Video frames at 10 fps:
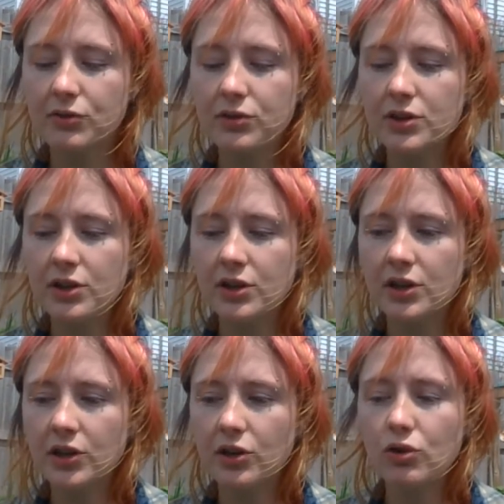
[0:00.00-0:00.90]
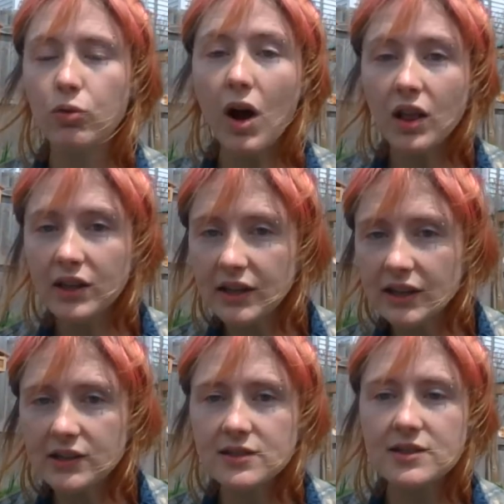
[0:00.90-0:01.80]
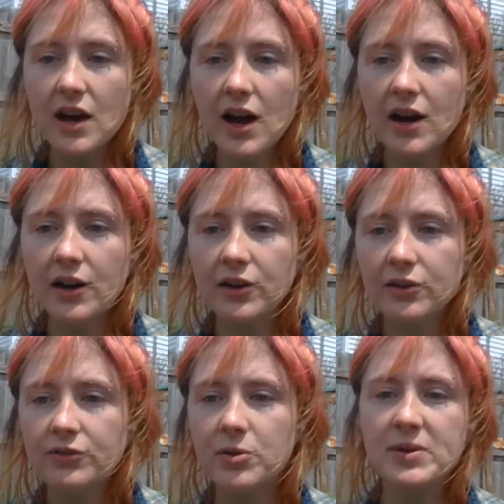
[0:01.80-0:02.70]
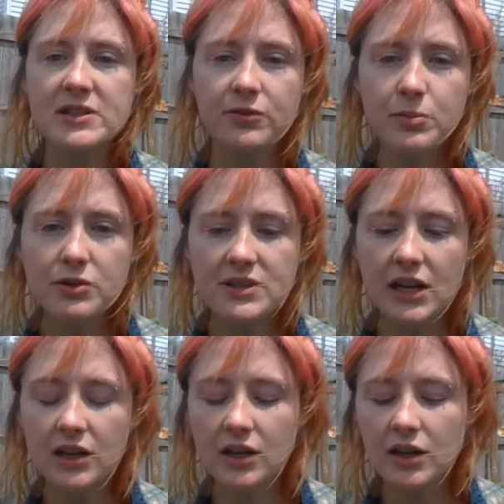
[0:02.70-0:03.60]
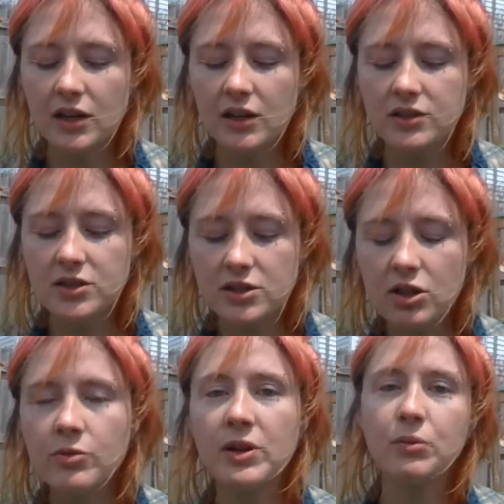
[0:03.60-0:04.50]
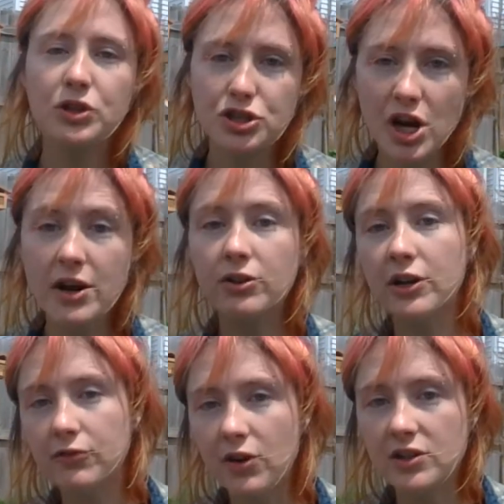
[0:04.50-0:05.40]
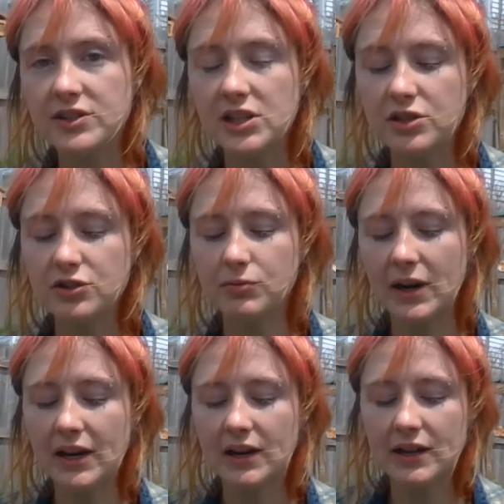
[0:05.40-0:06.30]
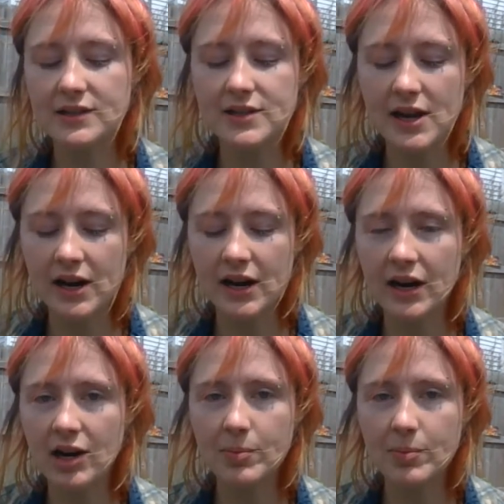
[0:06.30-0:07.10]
the qualities of the piece of music determine which genre it falls into, right? Is there a